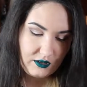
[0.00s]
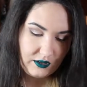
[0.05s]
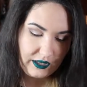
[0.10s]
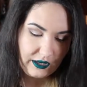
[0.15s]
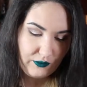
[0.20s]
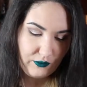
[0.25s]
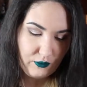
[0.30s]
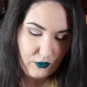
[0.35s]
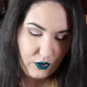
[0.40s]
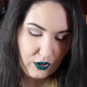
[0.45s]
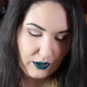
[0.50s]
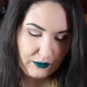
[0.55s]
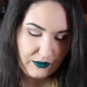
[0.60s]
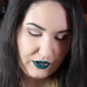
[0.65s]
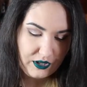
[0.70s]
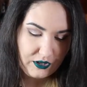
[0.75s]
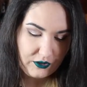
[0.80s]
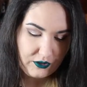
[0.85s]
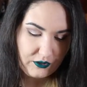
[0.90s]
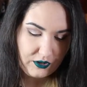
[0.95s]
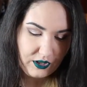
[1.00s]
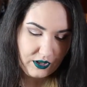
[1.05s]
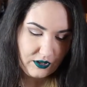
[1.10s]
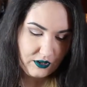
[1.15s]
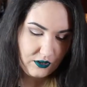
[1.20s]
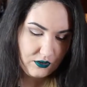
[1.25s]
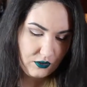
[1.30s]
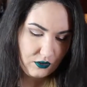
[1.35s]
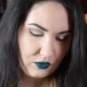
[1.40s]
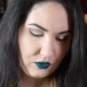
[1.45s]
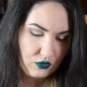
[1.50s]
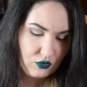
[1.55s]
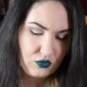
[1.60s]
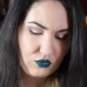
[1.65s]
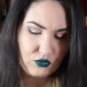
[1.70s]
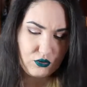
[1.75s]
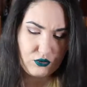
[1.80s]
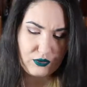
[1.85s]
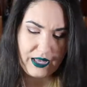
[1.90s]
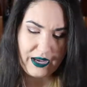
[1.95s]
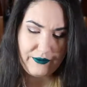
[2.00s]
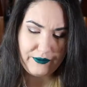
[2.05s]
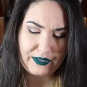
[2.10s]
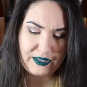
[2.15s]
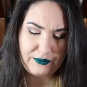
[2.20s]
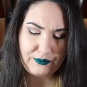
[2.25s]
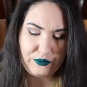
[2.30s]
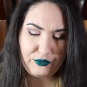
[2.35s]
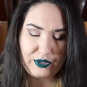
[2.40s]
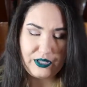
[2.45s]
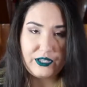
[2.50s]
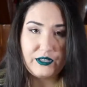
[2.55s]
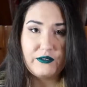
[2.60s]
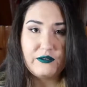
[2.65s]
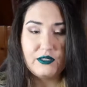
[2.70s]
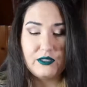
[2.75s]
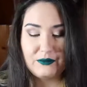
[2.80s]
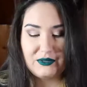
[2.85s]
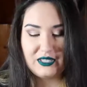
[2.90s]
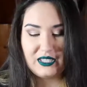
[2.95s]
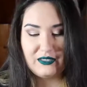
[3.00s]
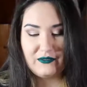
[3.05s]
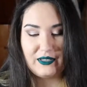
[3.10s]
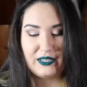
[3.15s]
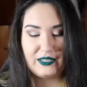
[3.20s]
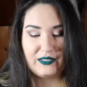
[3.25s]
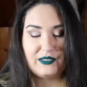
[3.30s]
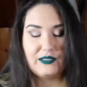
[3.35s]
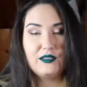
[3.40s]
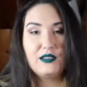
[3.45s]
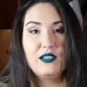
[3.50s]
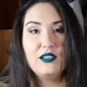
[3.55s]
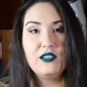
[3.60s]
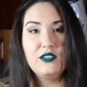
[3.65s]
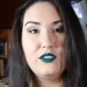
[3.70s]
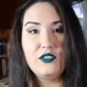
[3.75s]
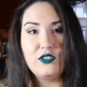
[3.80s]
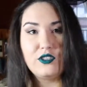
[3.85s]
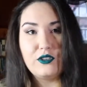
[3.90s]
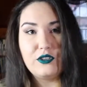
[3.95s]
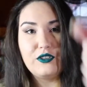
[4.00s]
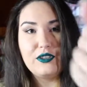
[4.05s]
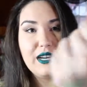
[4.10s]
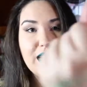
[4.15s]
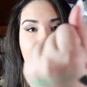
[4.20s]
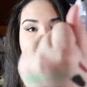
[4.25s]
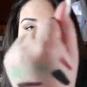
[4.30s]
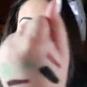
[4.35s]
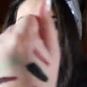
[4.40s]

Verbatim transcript: like warm nude. Ooh, that one's pretty. Let me see if I can show you guys